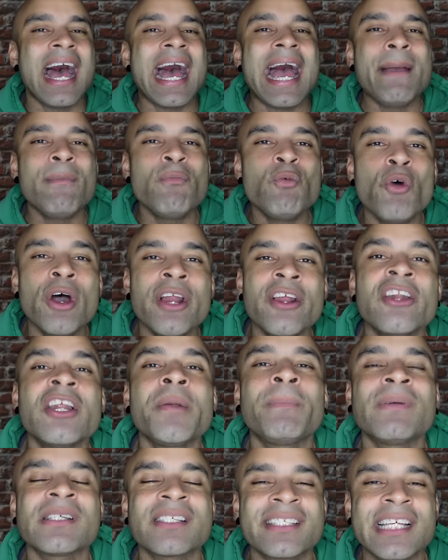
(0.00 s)
I'm
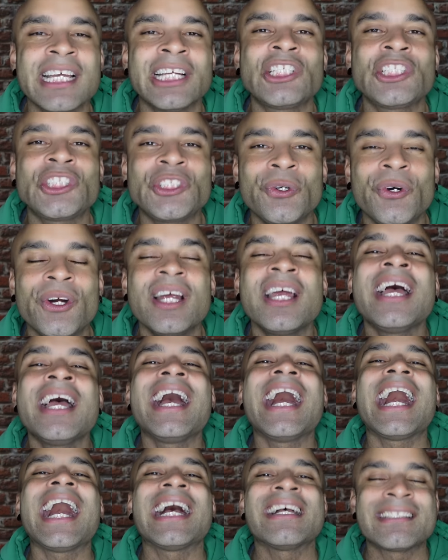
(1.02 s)
100% sure
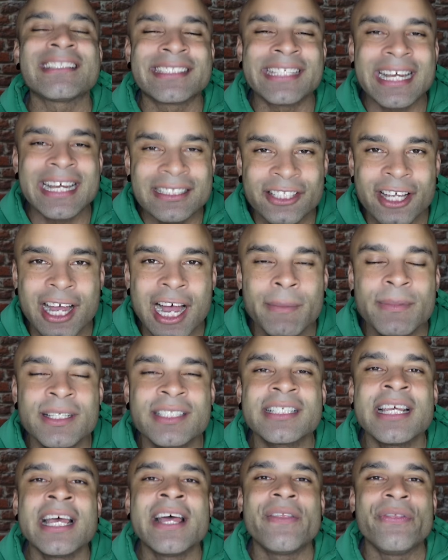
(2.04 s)
Isaiah
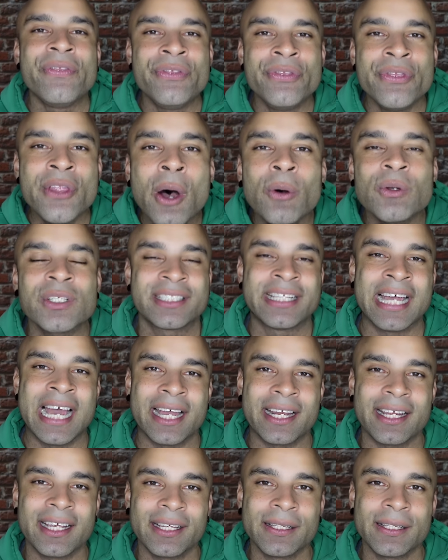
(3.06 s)
Thomas knows
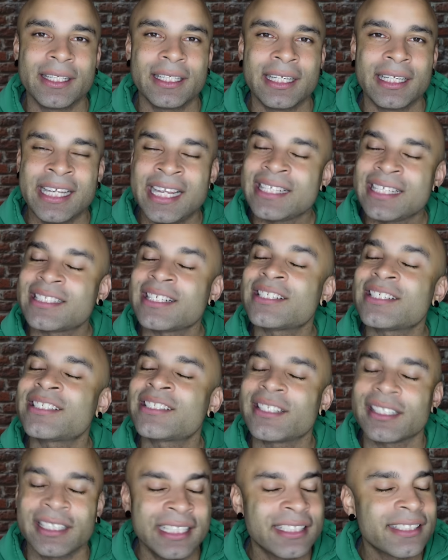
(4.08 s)
that. He's
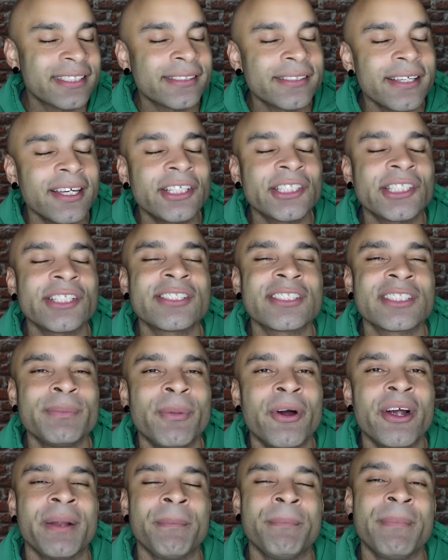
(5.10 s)
such a
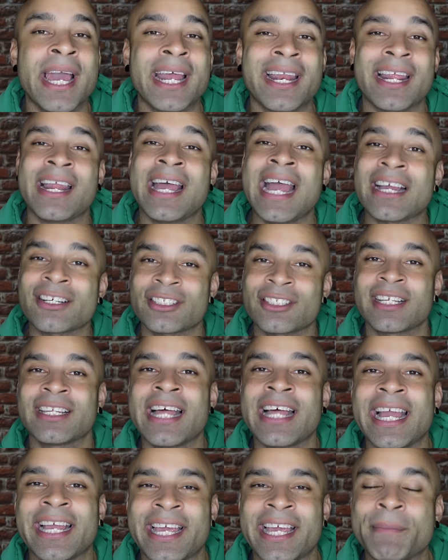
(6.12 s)
smart man, and I actually
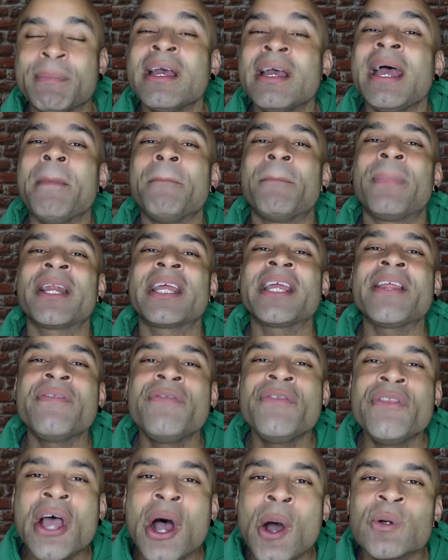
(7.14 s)
like him, but he
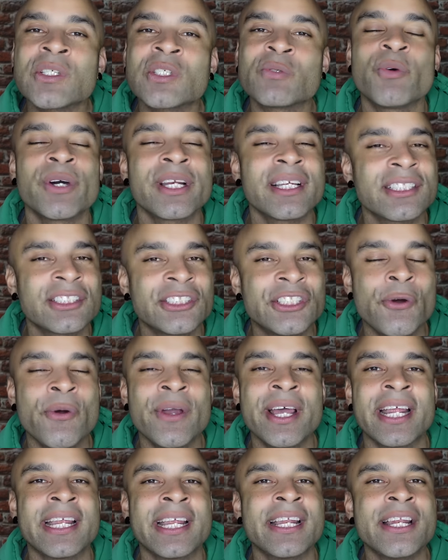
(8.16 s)
knows what he's
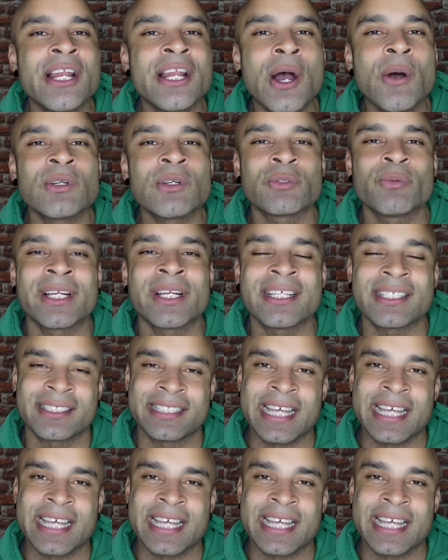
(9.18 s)
doing and he knows what he's